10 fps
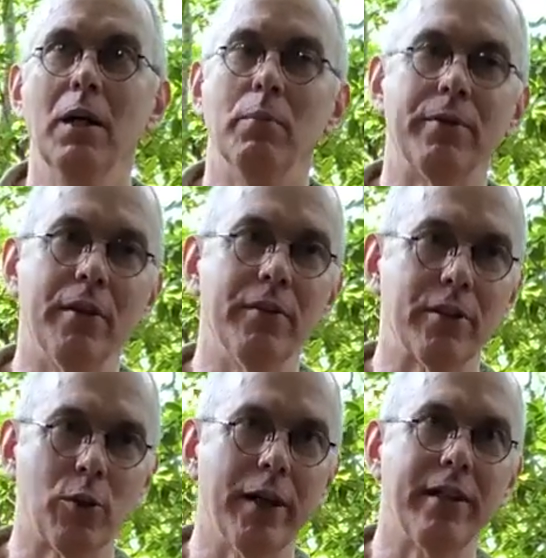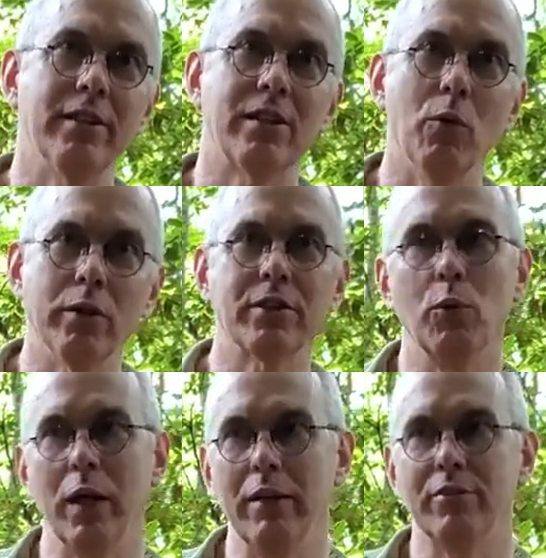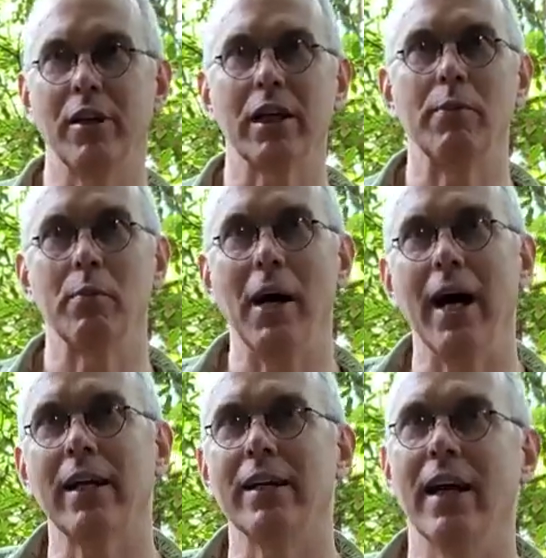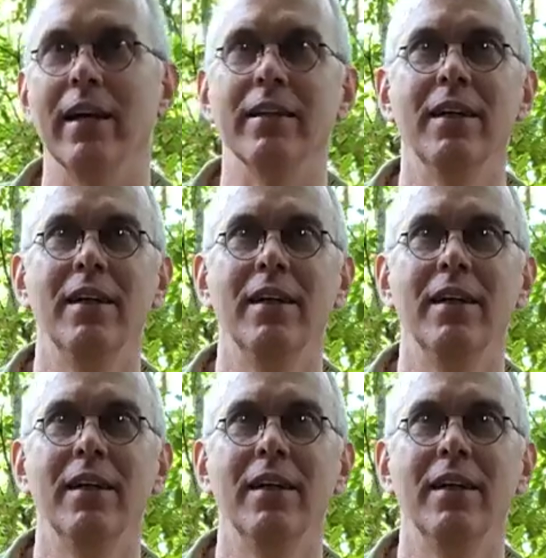But then the trick is that once the waves start coming back again,